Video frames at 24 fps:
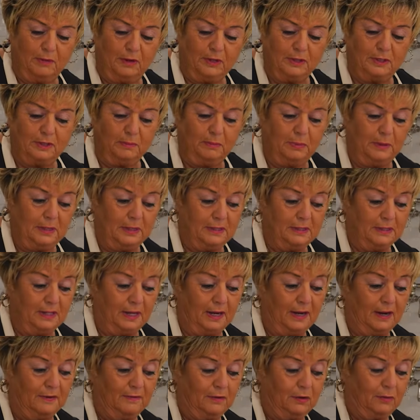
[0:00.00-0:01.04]
recipes
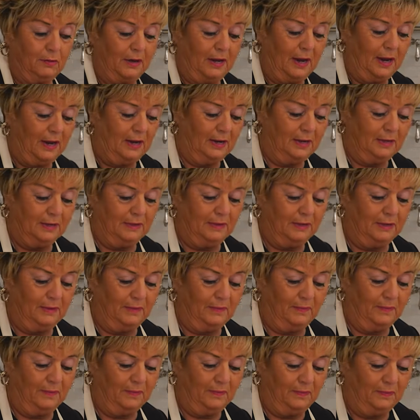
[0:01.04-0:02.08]
that I've created
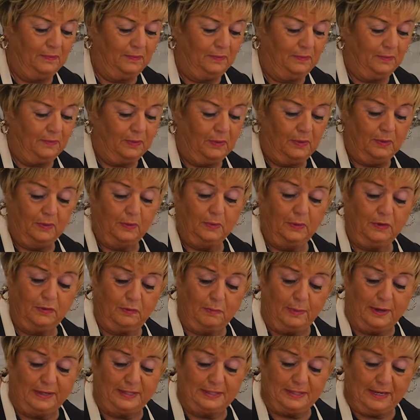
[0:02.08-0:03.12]

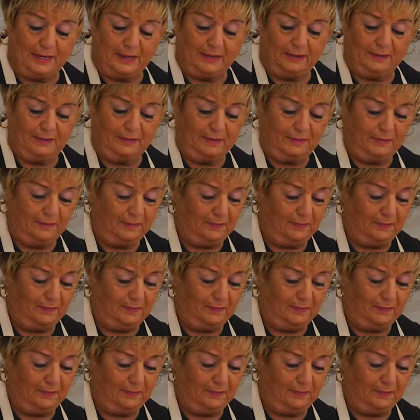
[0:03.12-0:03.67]
with my dad.